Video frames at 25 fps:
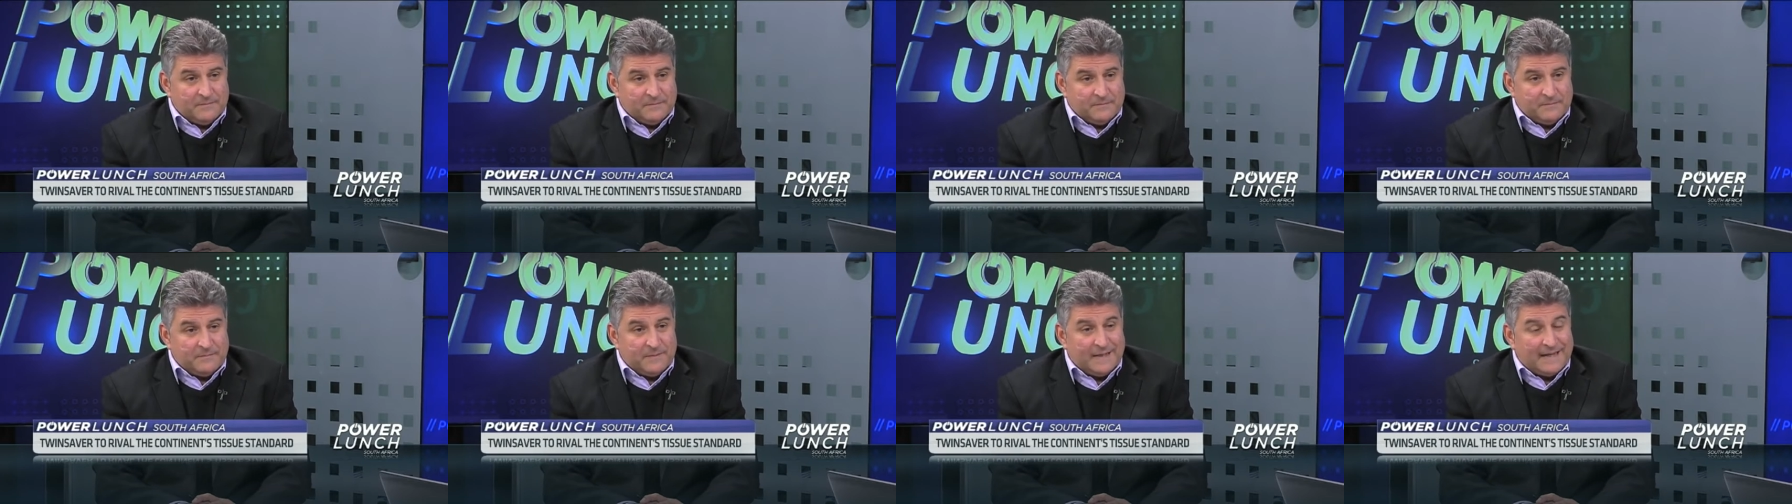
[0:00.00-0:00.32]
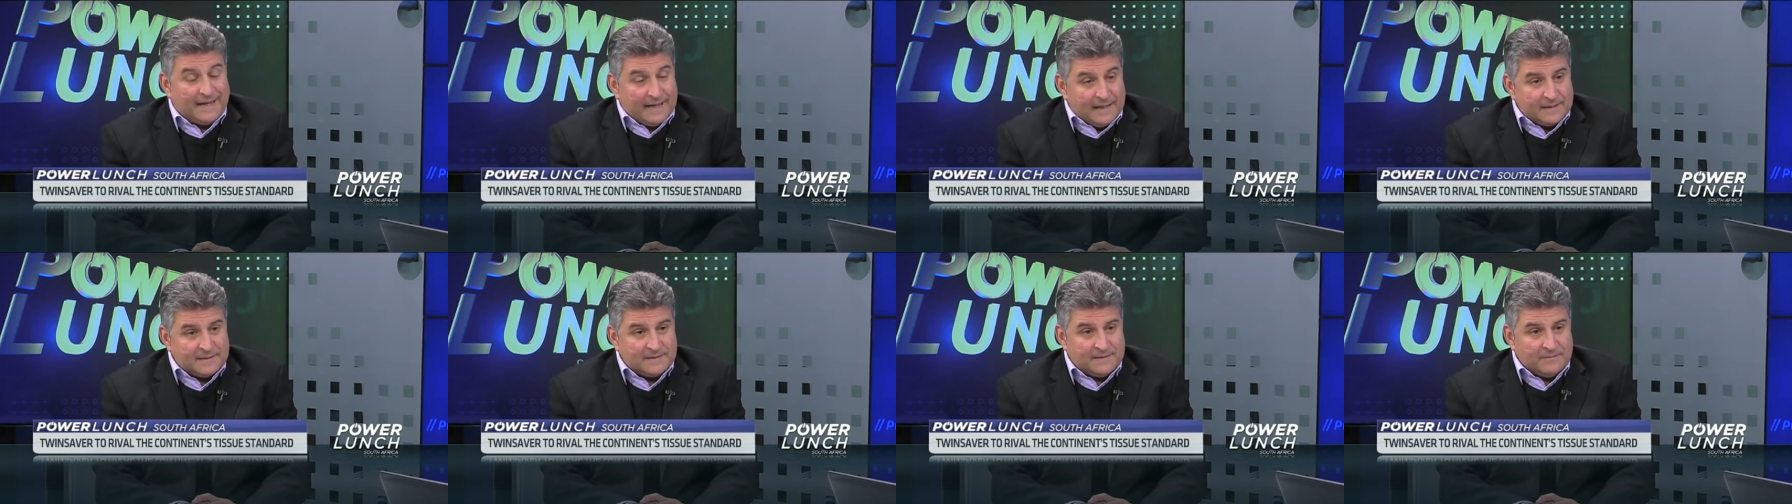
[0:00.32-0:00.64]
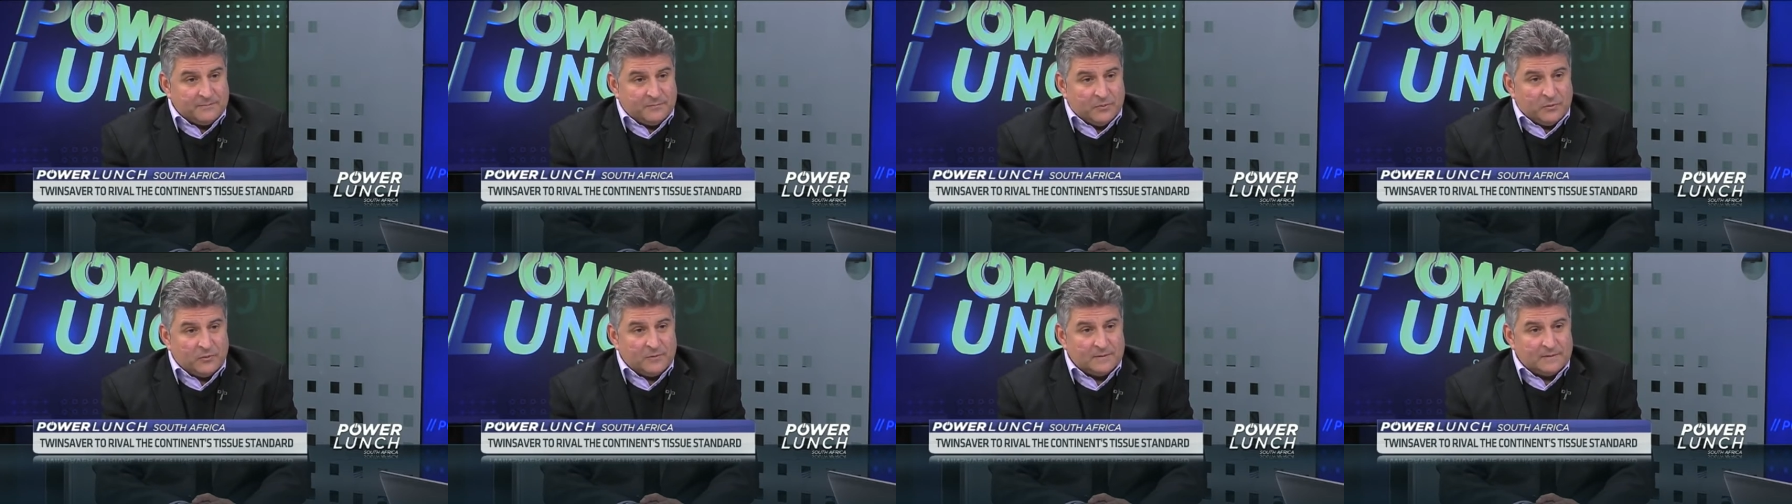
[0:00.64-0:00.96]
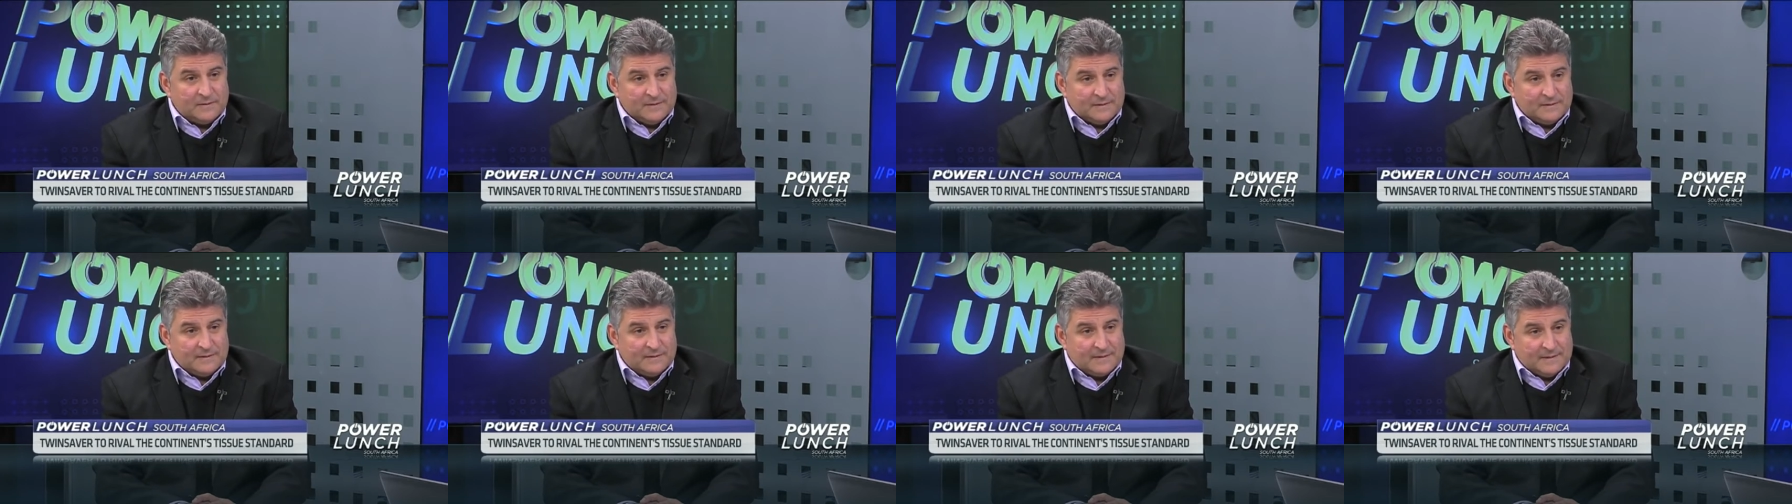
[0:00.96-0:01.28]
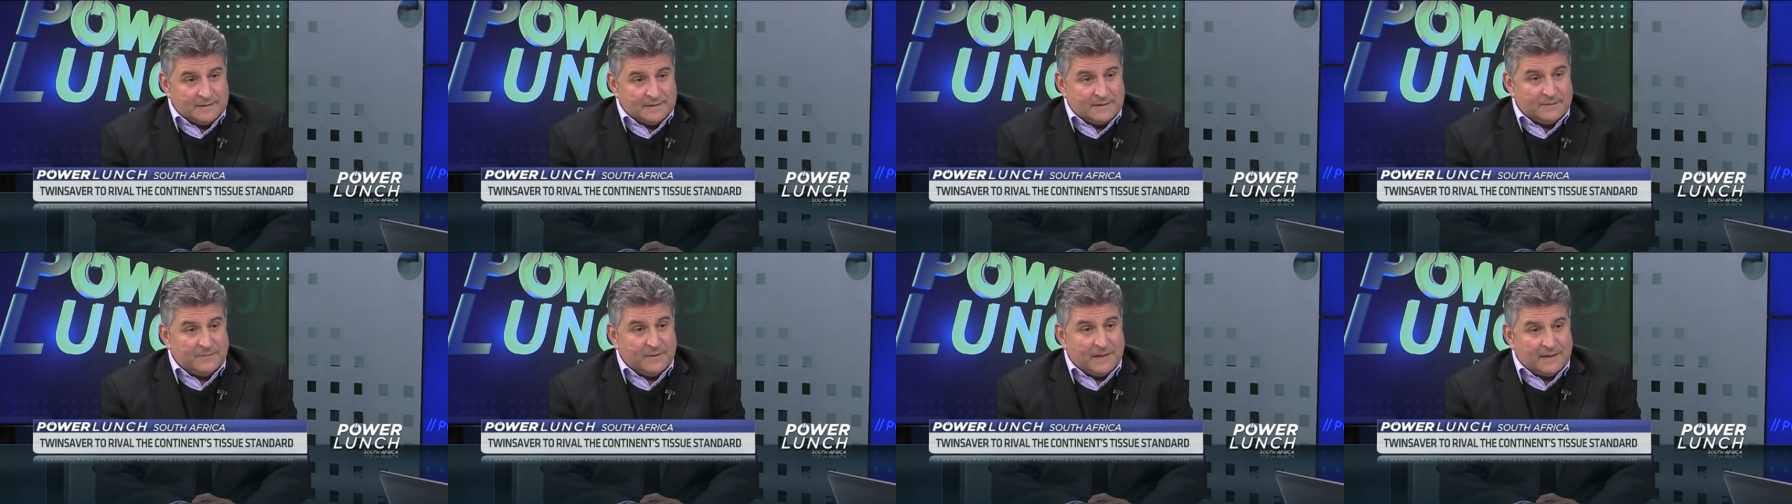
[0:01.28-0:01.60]
but as important,
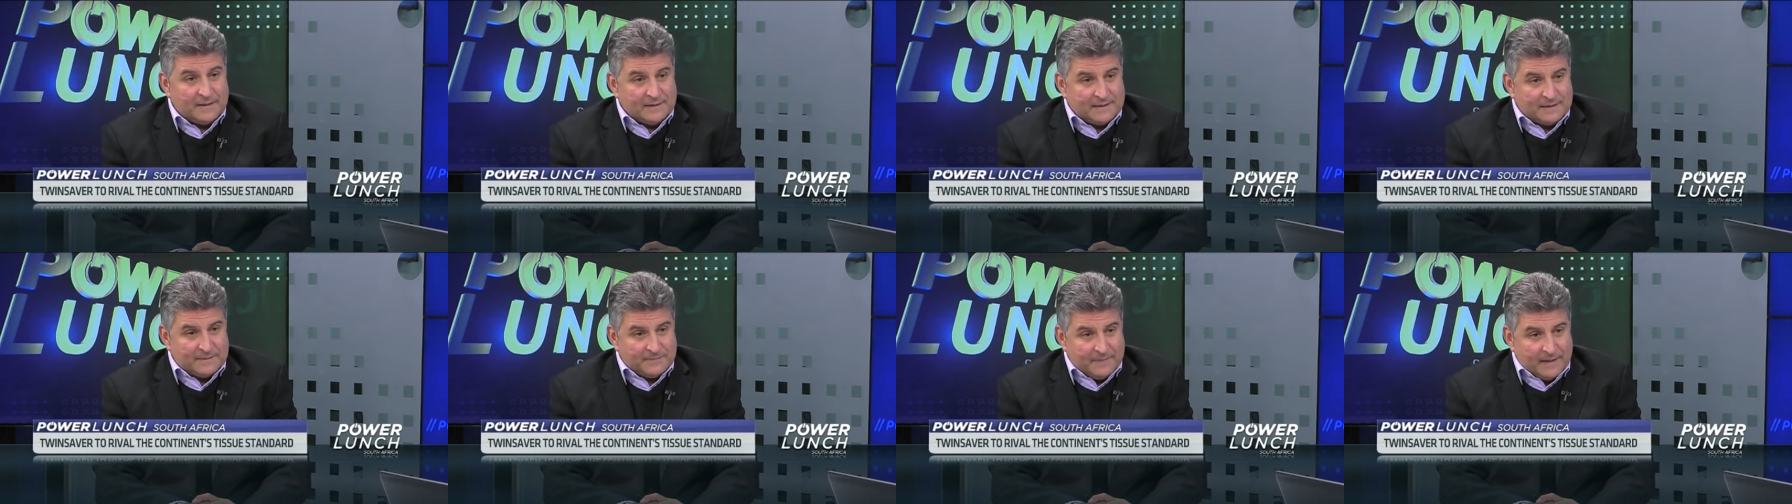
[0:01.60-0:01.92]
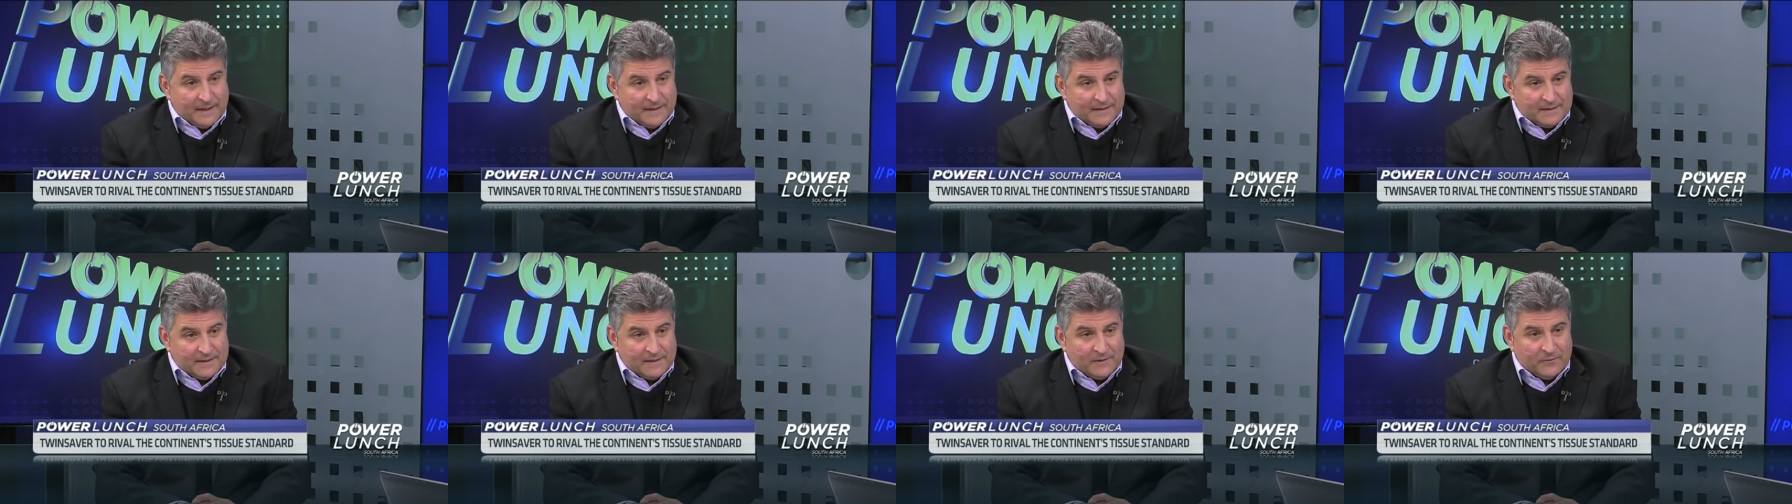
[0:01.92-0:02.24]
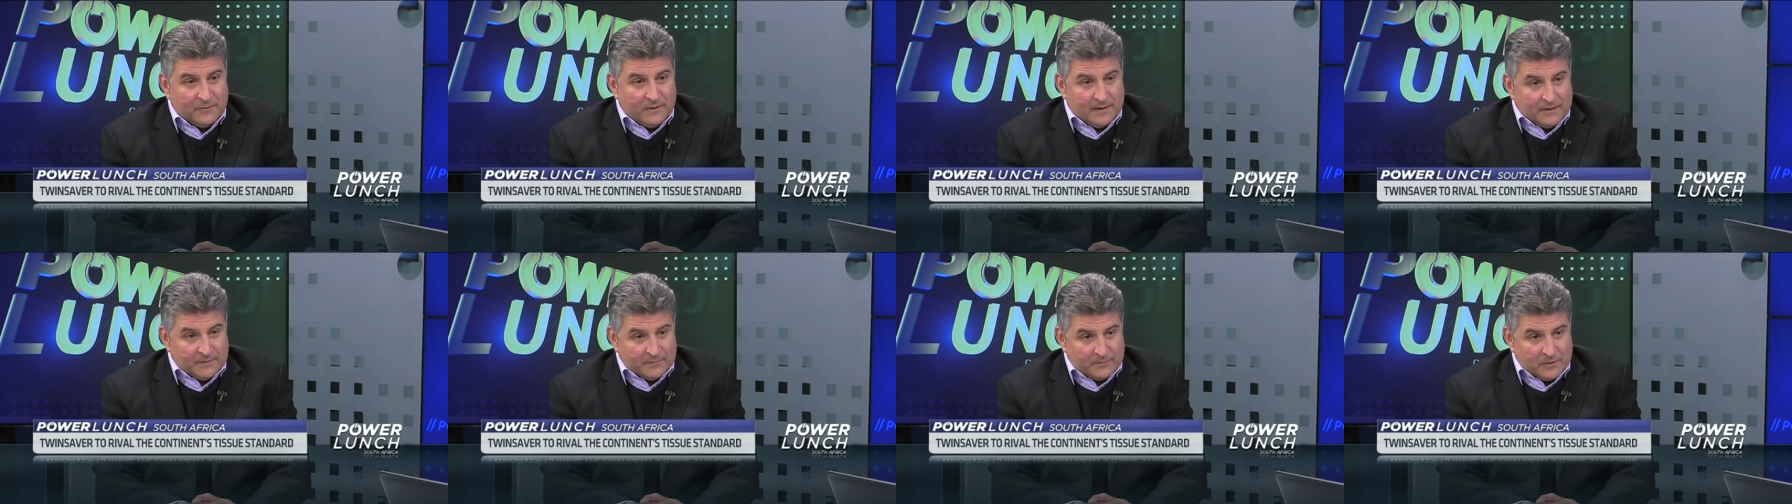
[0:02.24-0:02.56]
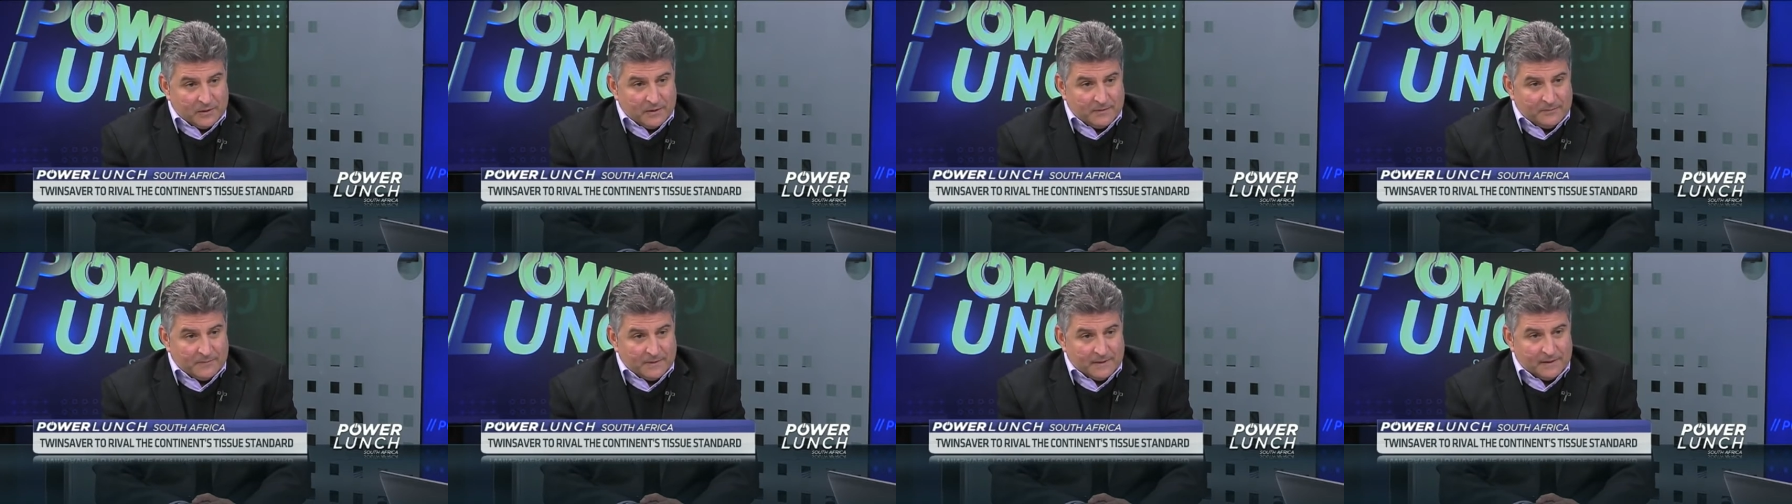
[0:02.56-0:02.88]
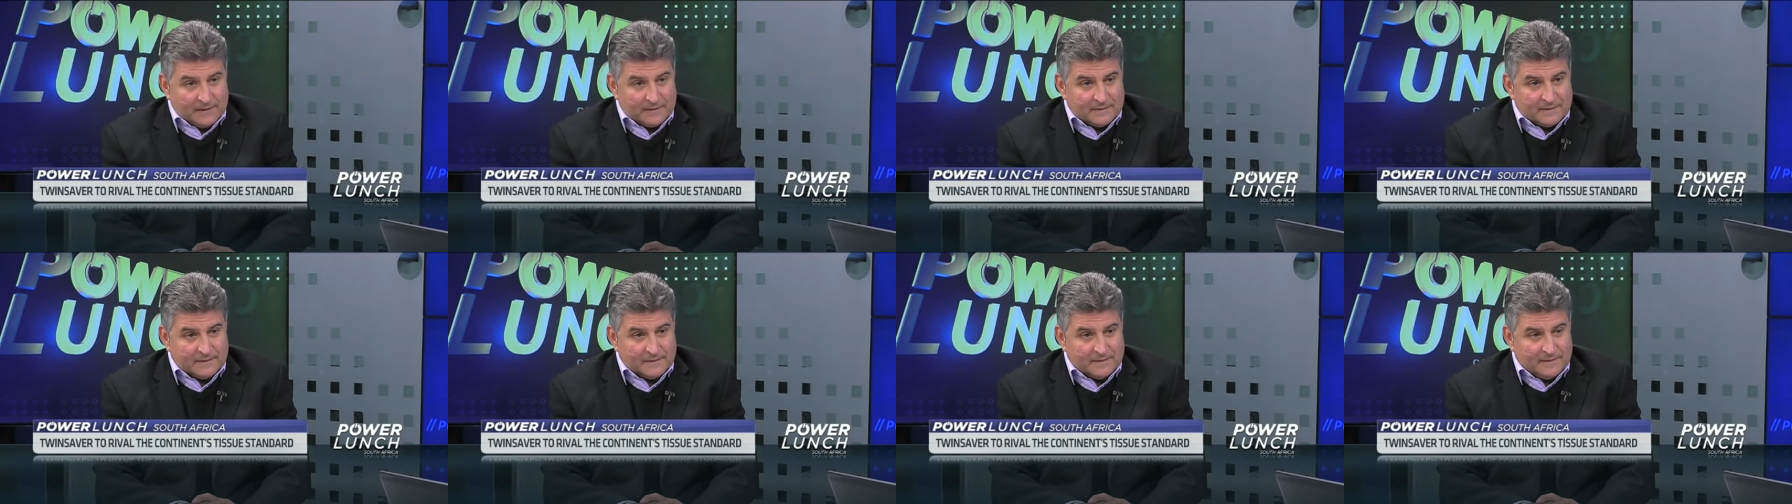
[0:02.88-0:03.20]
it's about expanding where
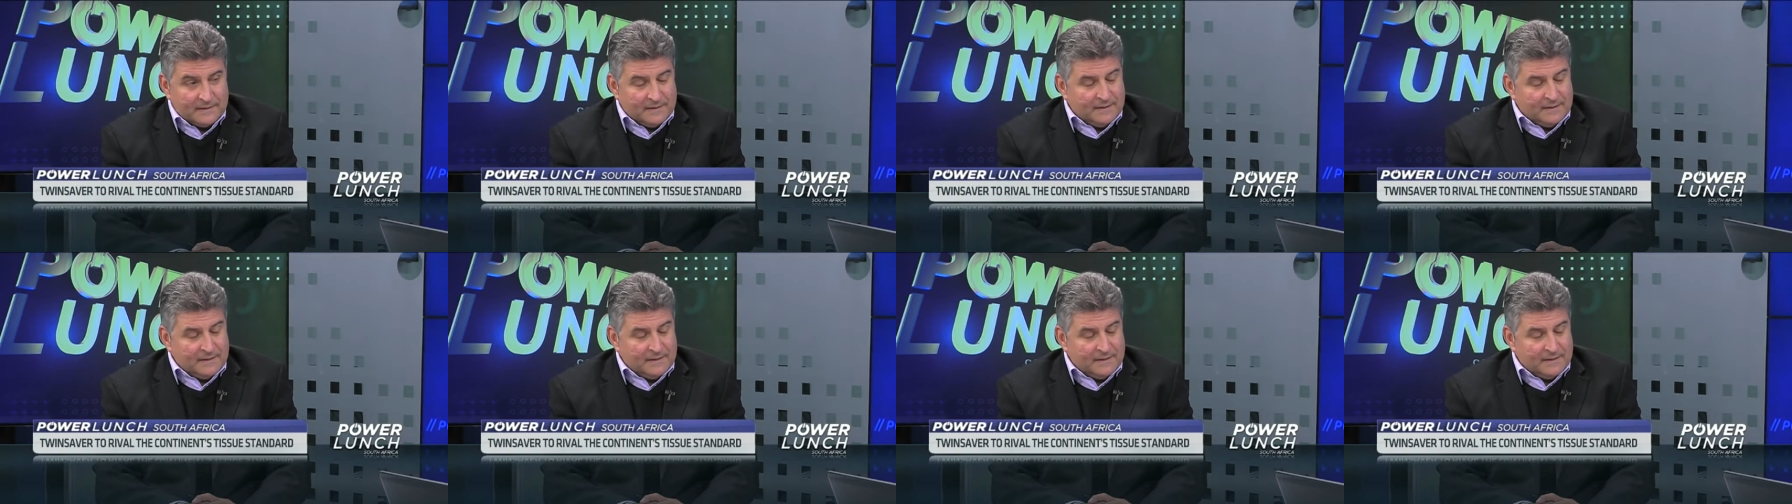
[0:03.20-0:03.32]
appropriate.